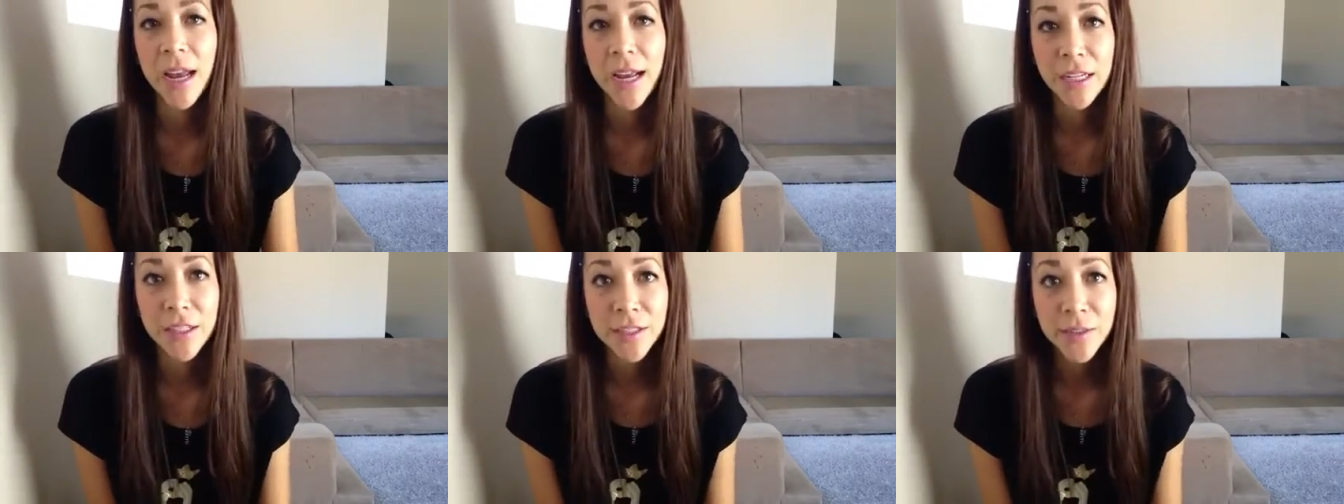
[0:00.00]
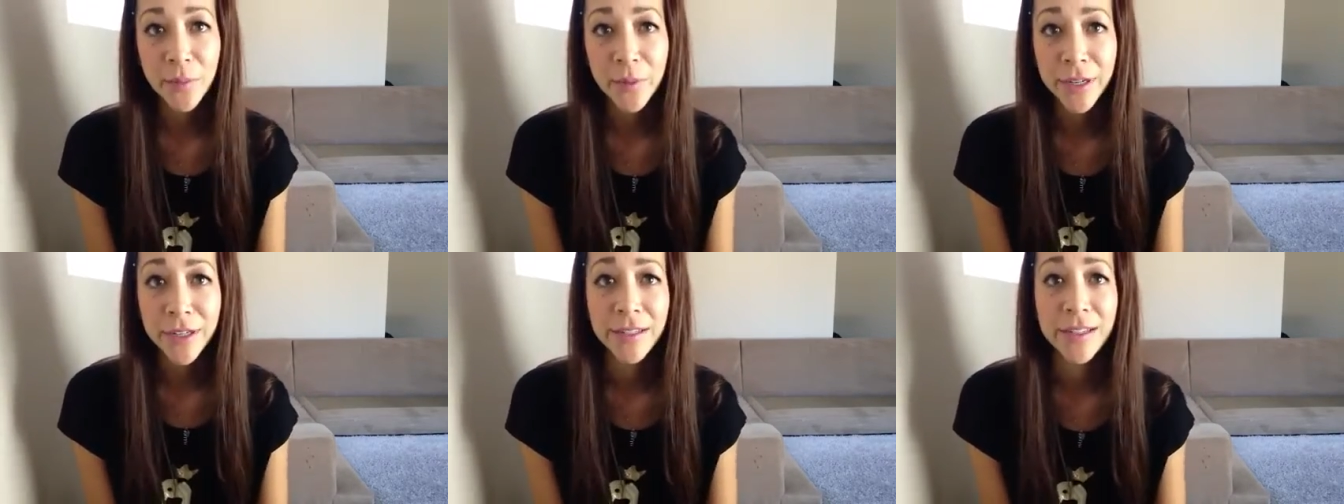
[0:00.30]
I just
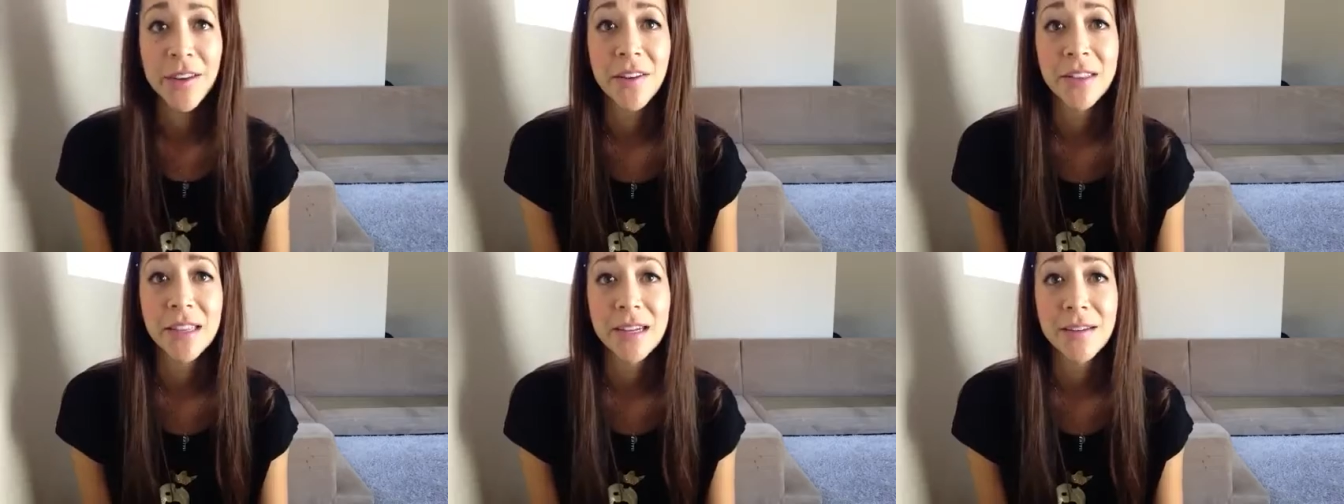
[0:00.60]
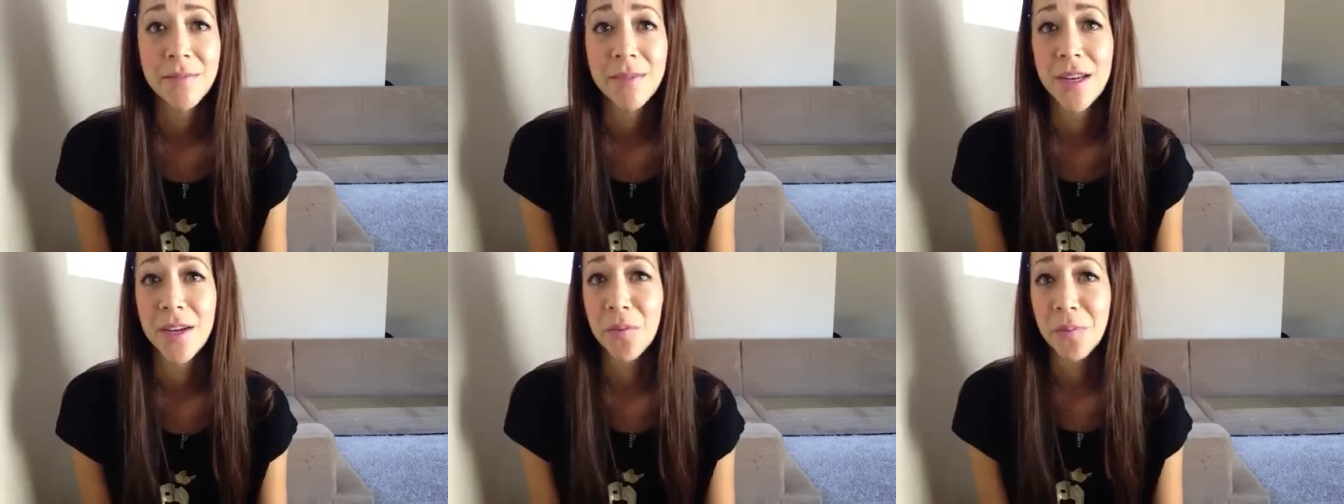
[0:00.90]
want to know that
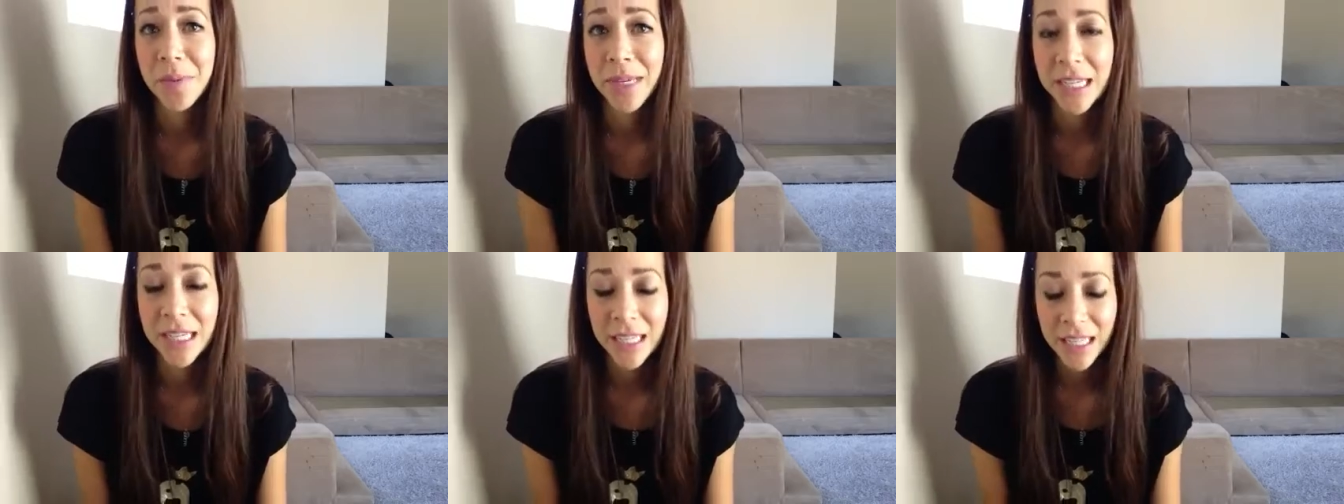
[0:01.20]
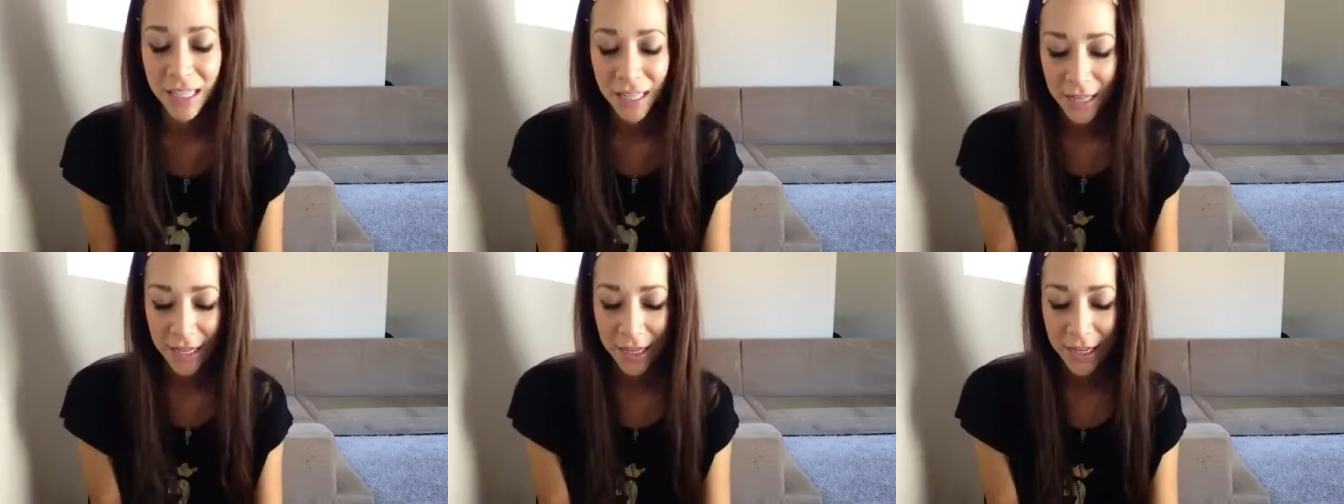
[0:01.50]
I'm helping
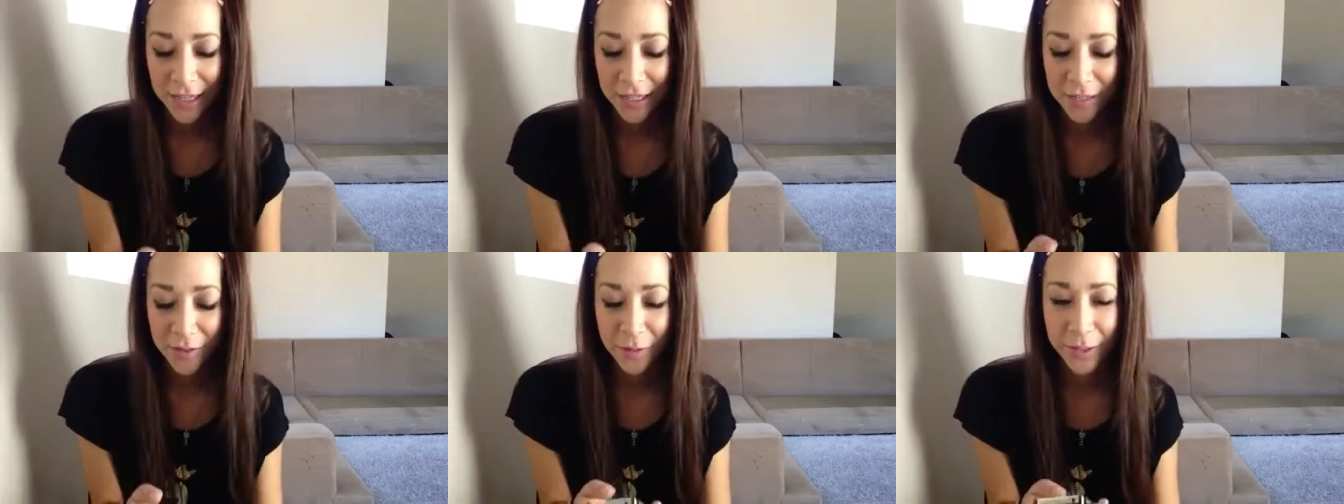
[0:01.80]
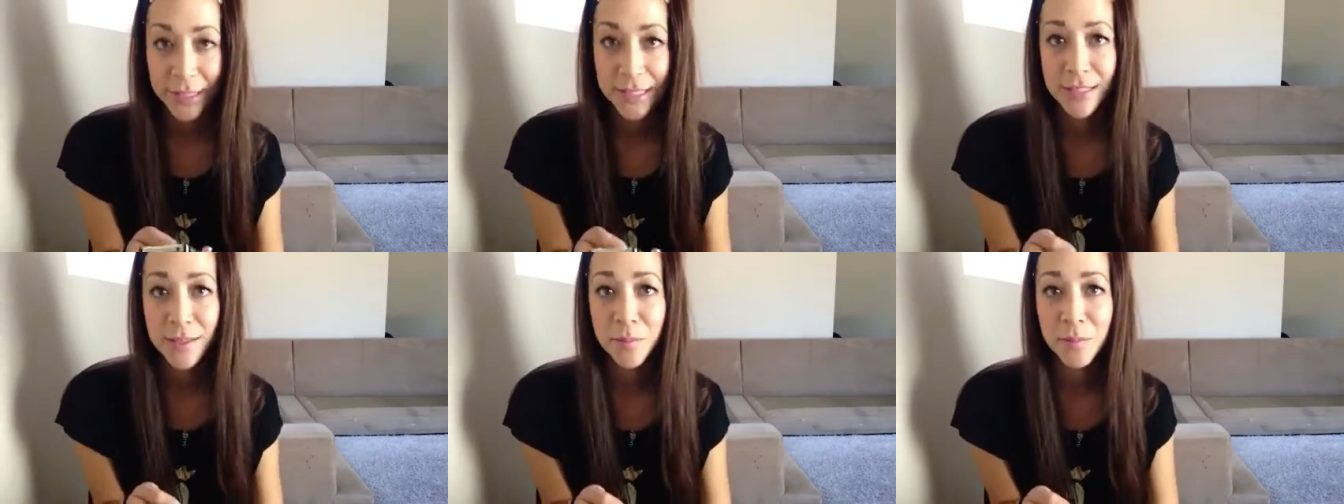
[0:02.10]
and
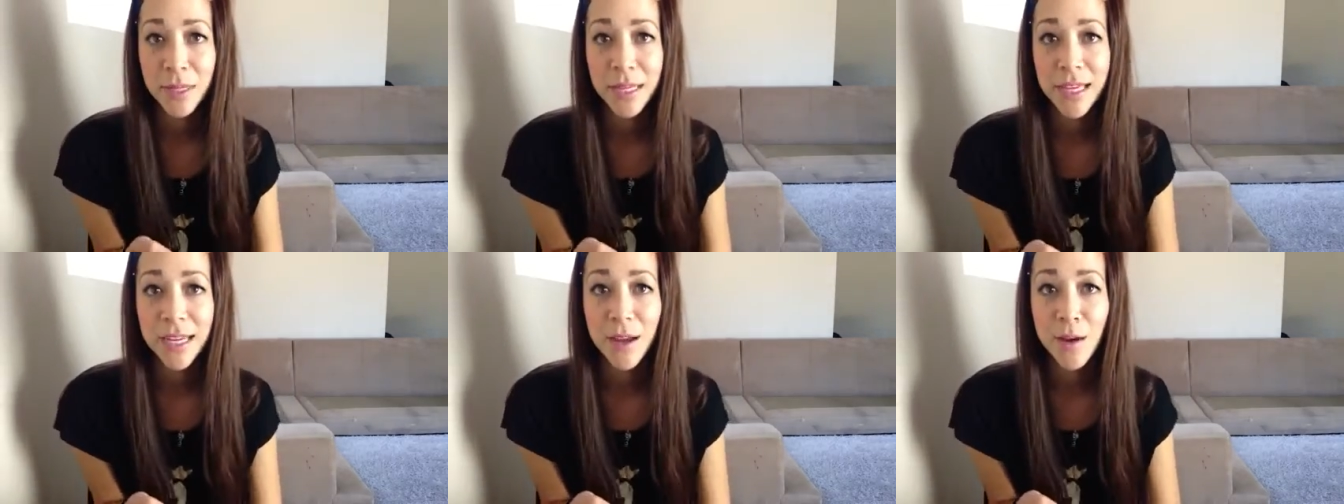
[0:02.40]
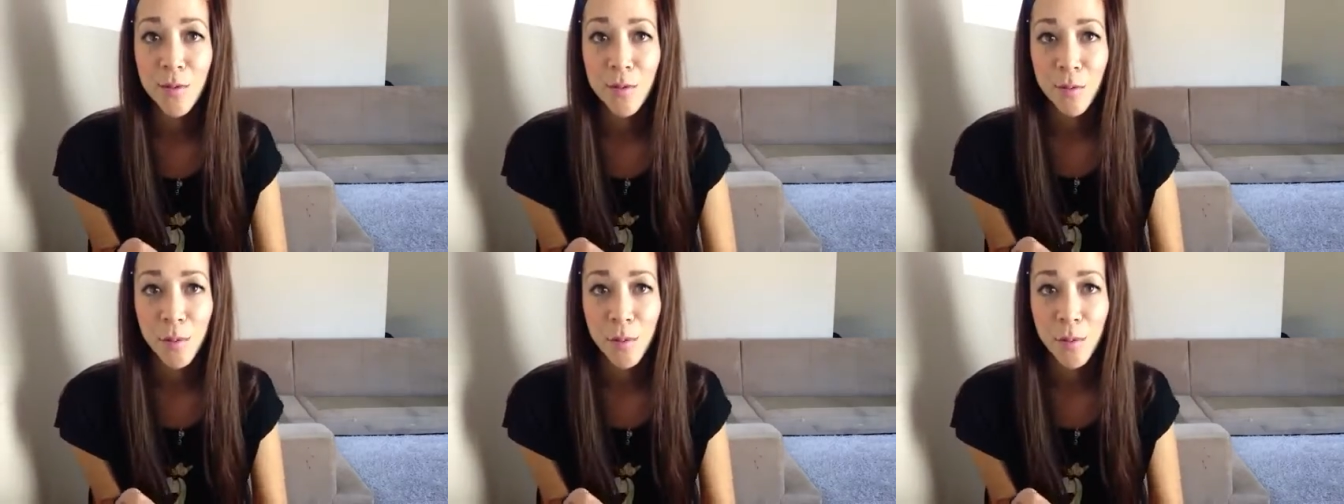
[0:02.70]
doing something